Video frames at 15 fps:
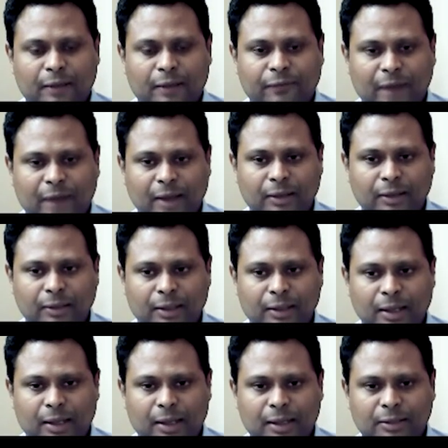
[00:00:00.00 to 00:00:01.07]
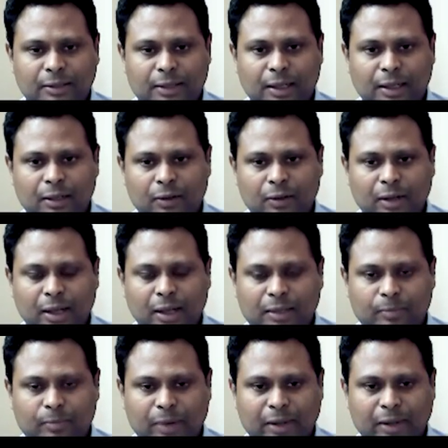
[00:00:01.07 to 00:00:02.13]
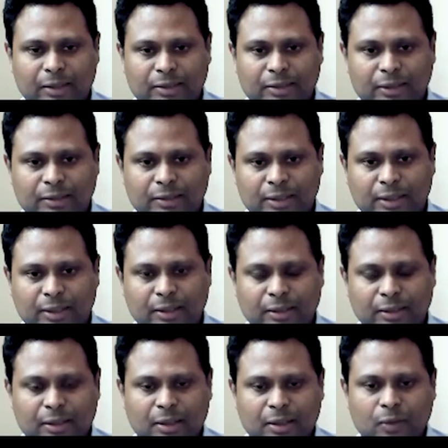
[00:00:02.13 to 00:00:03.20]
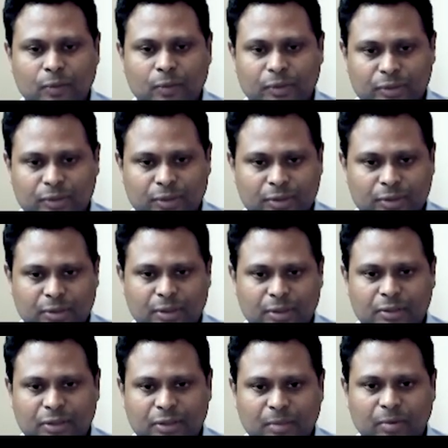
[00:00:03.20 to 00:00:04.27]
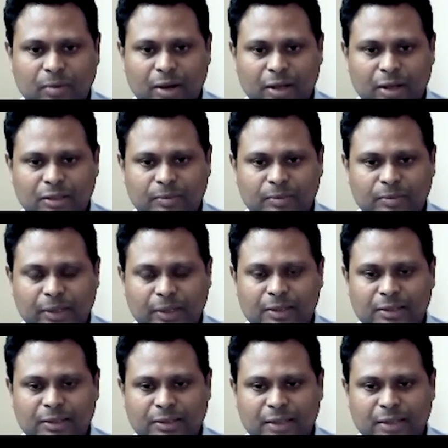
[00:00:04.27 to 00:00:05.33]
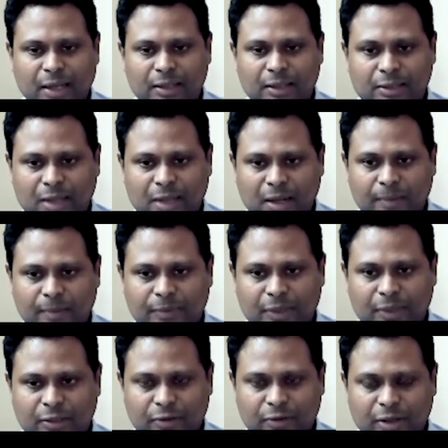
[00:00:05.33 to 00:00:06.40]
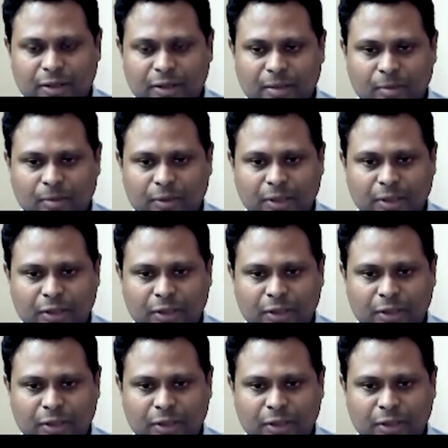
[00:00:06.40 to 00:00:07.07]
And finally, uh, let's take a look at practice 16, which is summarize PLC cycle times and turn them on the